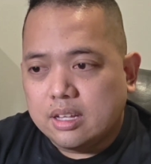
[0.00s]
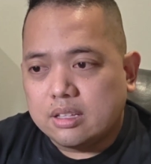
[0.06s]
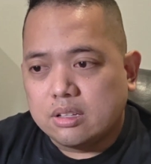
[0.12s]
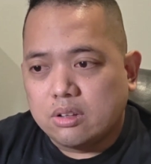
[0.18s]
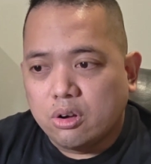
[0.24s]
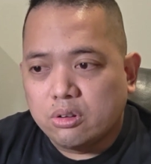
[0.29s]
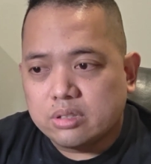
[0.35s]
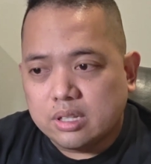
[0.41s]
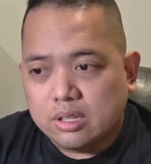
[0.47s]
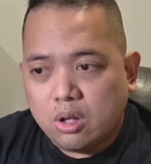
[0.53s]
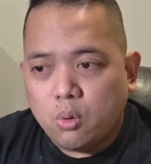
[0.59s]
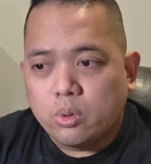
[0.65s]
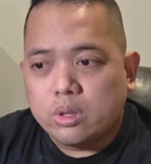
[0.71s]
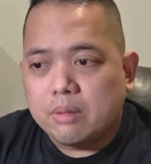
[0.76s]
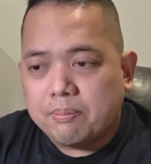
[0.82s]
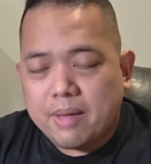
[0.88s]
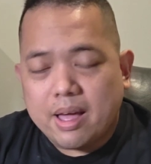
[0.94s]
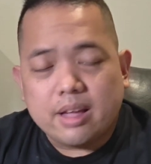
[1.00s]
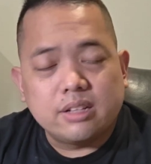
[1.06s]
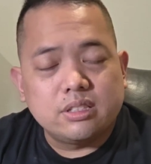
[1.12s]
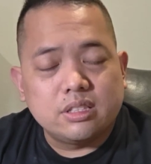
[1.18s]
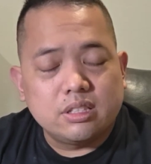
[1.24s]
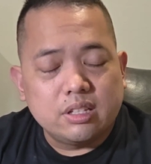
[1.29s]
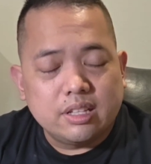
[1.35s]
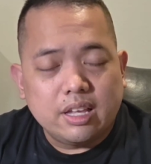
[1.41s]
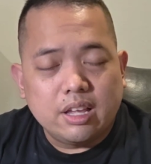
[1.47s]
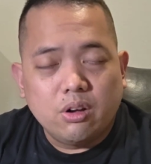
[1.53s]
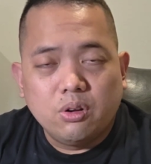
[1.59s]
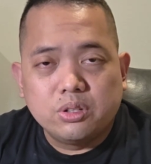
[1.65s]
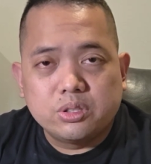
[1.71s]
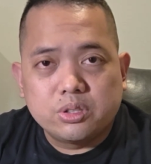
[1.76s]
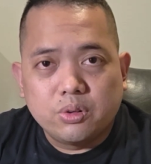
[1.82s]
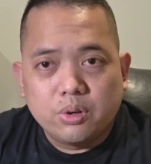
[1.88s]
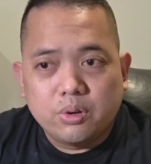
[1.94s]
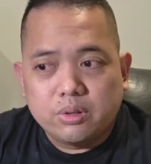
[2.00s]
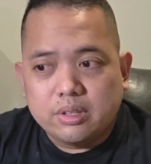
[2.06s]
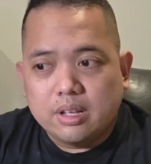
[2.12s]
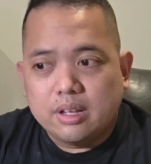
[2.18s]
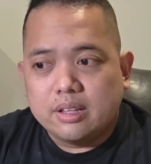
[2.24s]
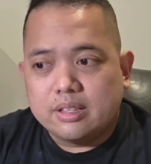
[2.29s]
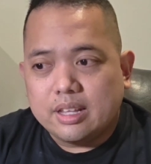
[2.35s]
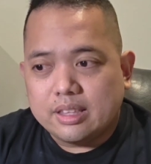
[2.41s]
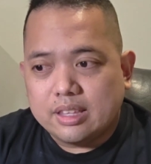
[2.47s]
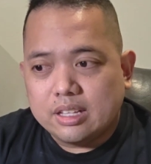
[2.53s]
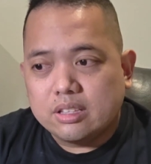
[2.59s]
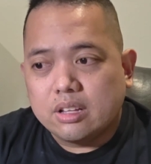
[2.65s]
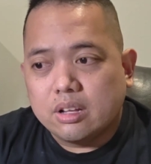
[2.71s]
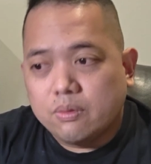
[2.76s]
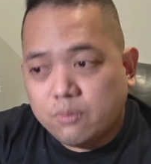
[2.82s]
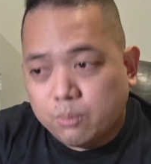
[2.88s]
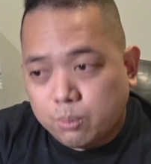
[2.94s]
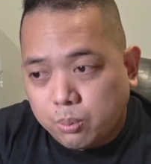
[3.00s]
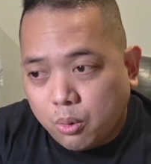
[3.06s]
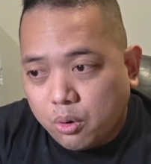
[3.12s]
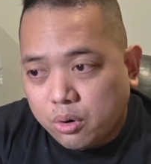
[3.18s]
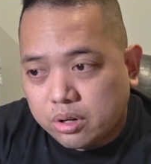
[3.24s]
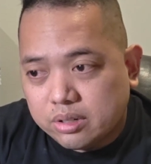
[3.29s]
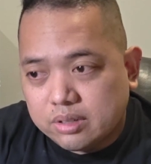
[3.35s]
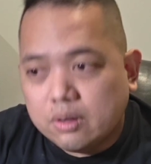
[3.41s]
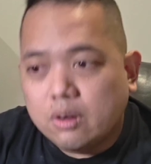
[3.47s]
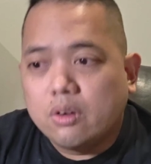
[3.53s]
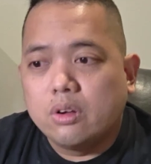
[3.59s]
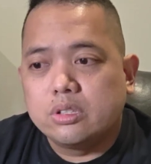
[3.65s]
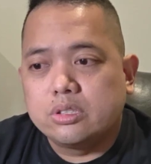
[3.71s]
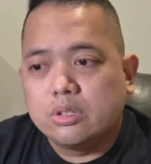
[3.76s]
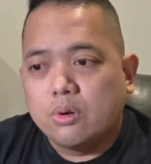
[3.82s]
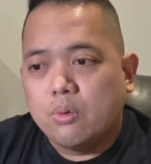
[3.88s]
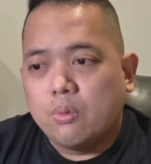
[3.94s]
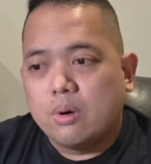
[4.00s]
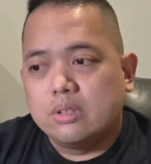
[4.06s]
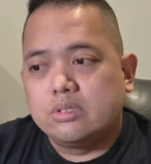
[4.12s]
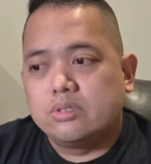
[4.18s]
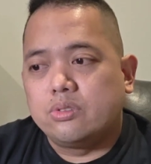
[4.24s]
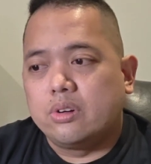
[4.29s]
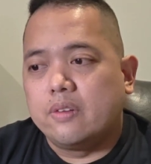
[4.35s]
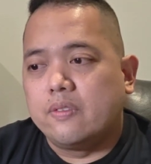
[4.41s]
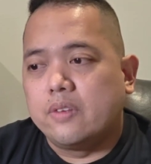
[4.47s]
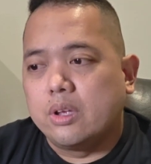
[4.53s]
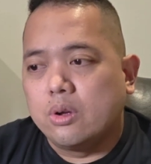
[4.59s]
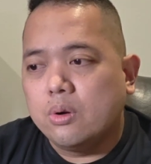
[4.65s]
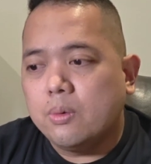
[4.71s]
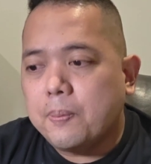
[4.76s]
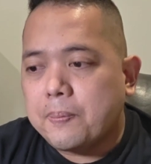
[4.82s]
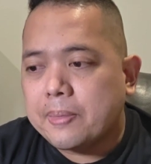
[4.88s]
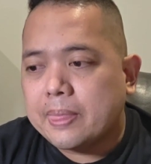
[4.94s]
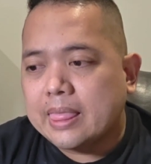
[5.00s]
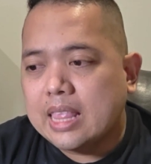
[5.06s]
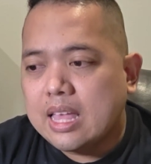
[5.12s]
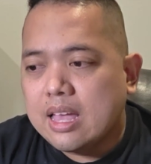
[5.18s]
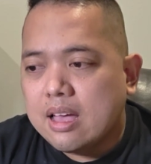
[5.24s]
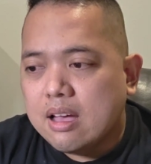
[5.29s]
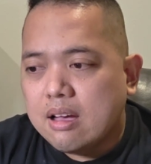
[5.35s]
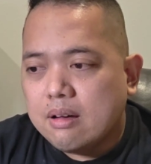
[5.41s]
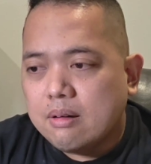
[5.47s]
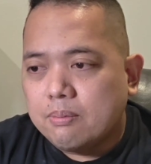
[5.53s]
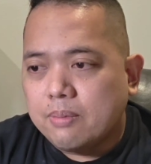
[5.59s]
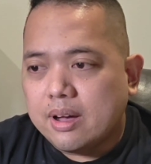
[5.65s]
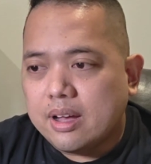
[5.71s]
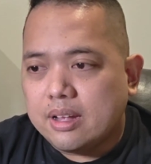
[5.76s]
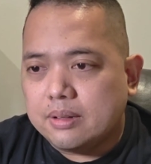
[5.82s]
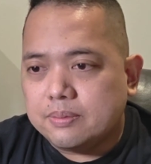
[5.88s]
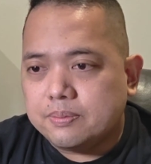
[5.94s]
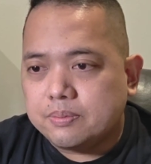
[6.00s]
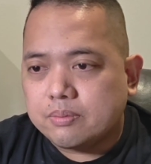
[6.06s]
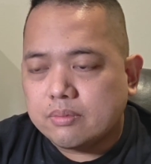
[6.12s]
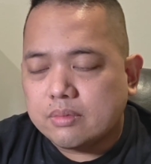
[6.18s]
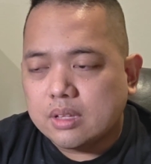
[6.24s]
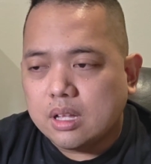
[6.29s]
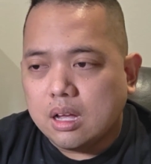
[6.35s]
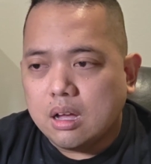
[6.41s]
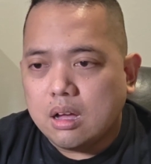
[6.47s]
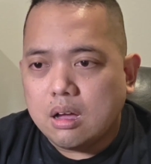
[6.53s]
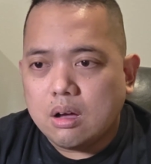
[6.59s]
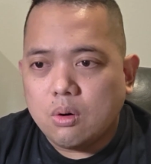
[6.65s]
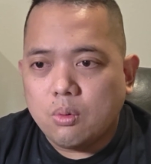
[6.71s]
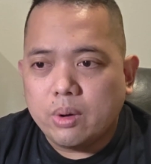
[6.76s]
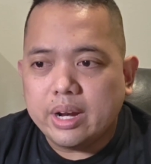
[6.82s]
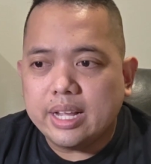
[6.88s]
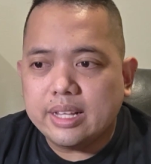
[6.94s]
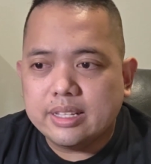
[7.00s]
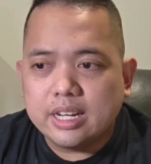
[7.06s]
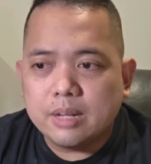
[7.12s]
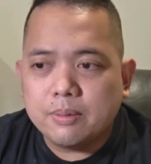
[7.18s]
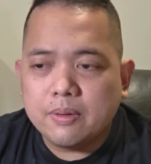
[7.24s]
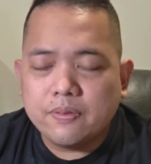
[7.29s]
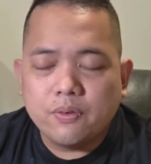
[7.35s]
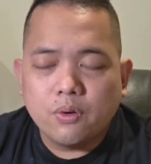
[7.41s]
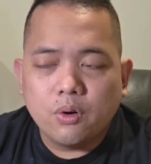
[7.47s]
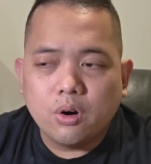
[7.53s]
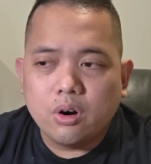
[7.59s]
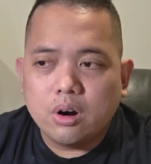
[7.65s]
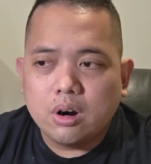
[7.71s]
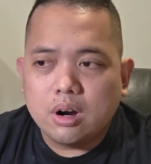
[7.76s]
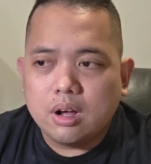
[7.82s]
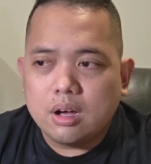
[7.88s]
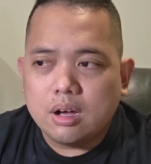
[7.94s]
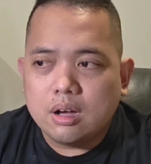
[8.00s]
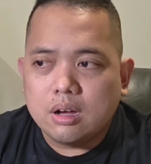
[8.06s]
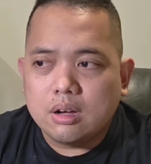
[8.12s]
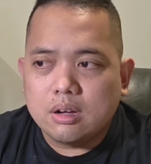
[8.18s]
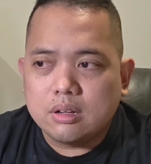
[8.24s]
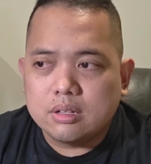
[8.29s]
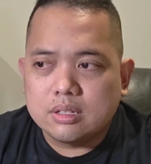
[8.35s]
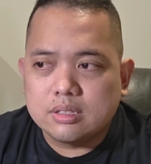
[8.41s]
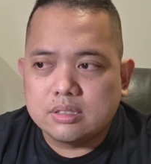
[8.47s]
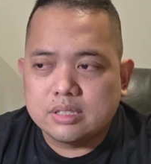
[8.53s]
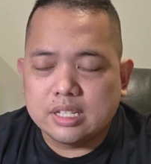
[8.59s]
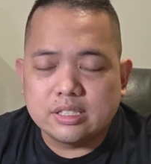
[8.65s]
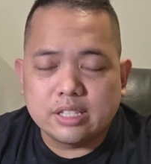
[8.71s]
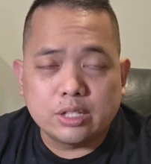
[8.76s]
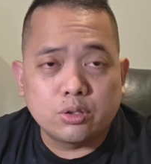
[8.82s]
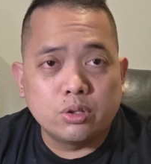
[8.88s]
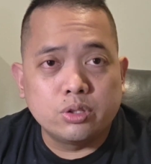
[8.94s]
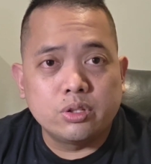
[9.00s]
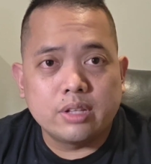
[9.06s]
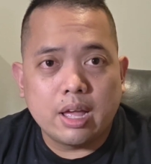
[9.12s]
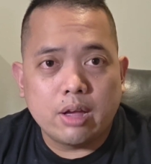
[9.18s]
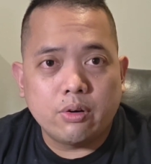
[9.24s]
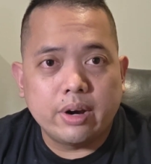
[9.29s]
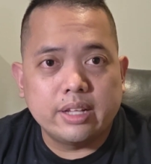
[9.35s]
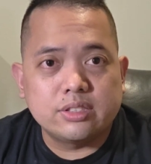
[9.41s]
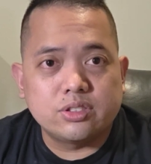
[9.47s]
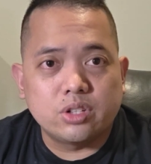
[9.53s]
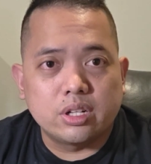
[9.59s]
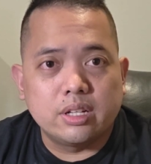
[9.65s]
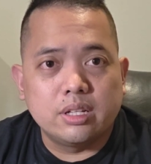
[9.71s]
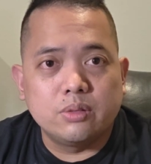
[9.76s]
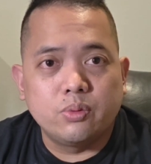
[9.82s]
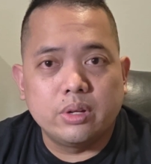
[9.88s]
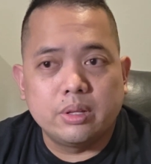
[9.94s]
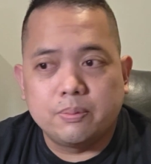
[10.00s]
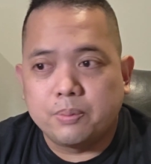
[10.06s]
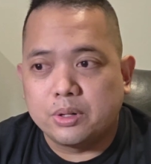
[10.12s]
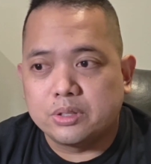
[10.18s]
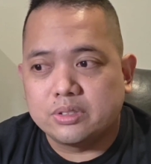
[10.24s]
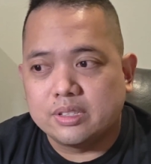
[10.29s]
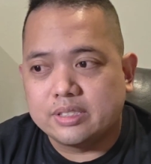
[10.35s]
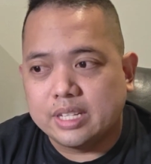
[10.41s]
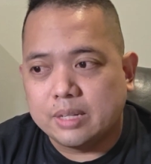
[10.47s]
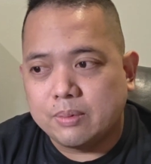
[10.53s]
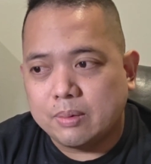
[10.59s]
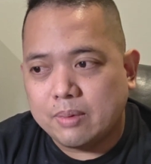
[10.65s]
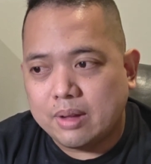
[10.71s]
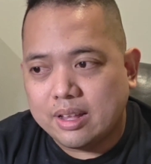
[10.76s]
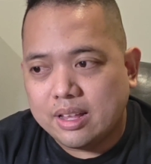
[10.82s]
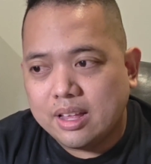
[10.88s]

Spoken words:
goes along with the package that they also the thing the board also wants to review. But when I did it before, since I told you that I already struggled with personal statement,